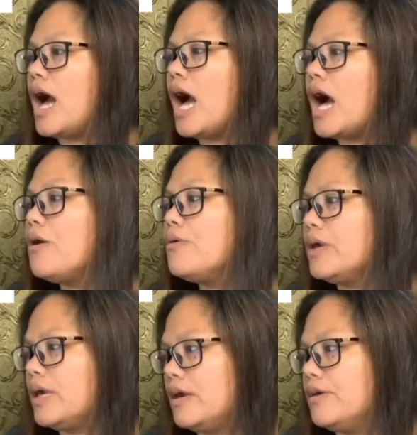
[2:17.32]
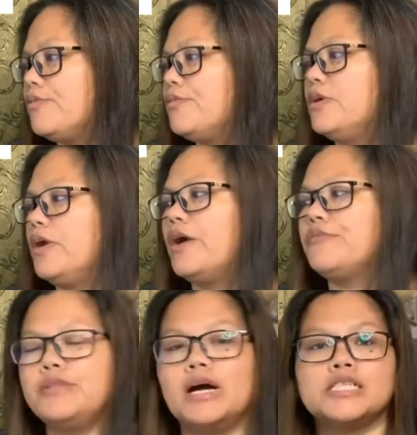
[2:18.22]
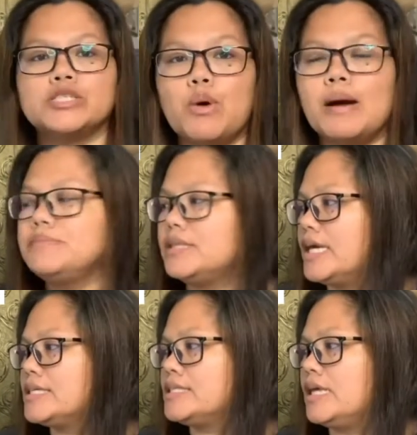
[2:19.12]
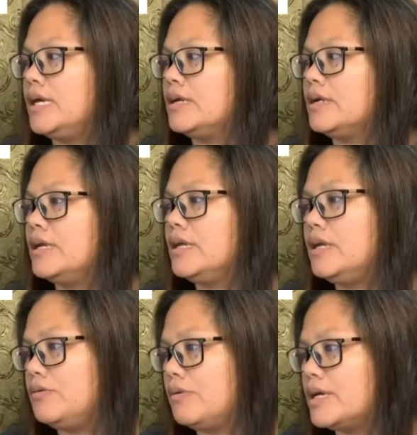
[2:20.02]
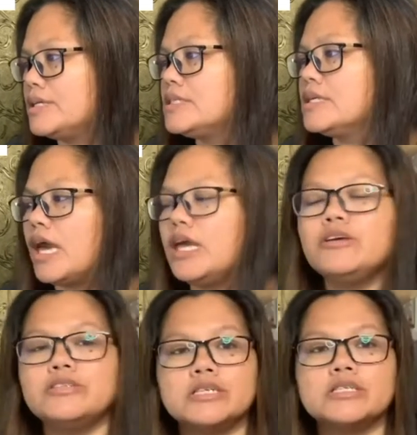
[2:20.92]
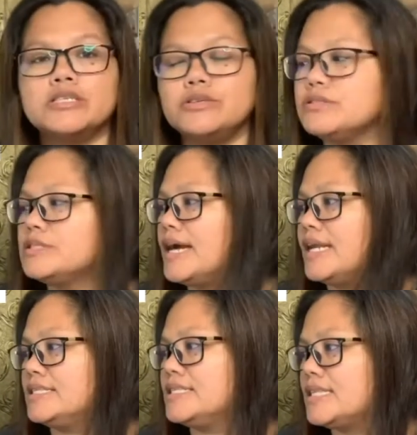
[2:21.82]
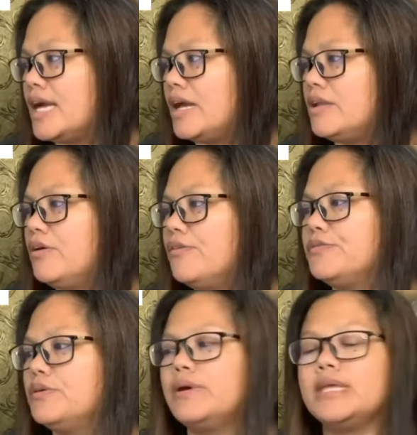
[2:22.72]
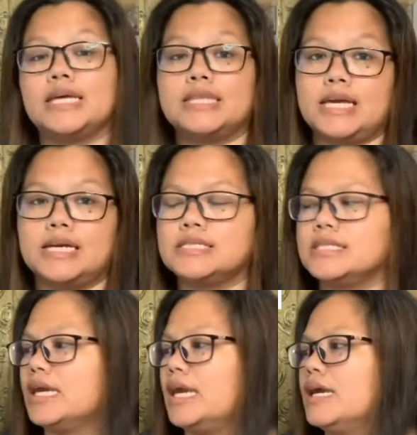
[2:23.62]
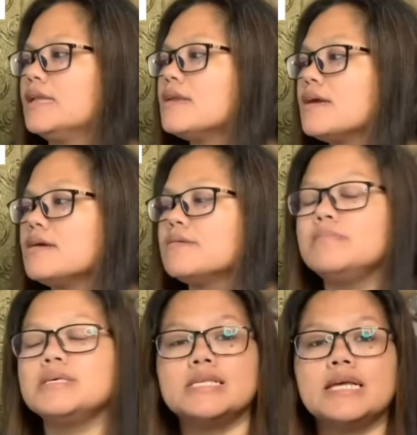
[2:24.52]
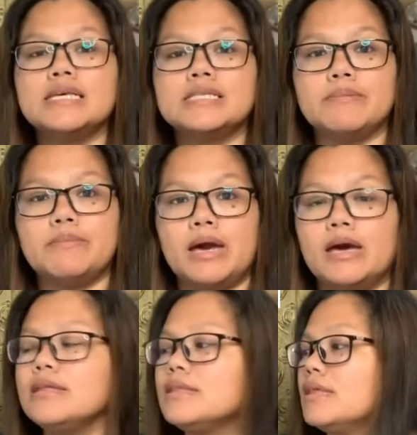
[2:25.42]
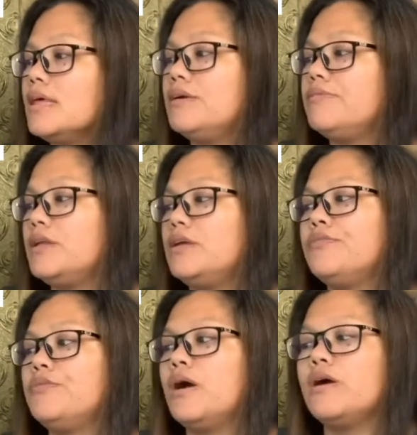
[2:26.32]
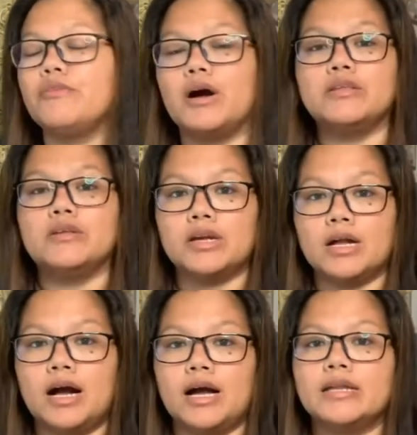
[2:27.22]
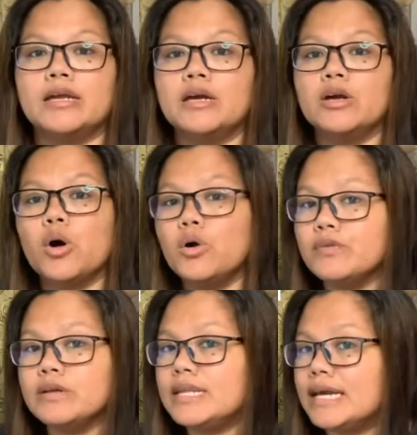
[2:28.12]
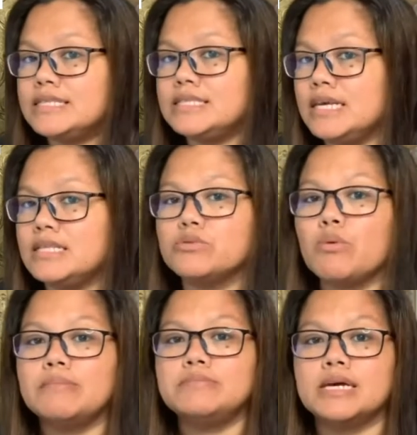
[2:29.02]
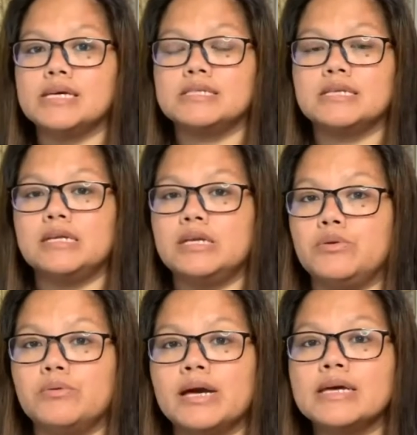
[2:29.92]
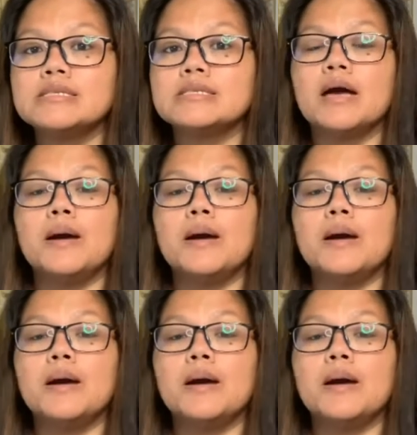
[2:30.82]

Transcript: How if you have done swab test here in the US, can you just use that instead of doing the test again? Miss Elizabeth, even if you have undergone COVID-19 swab test in the US,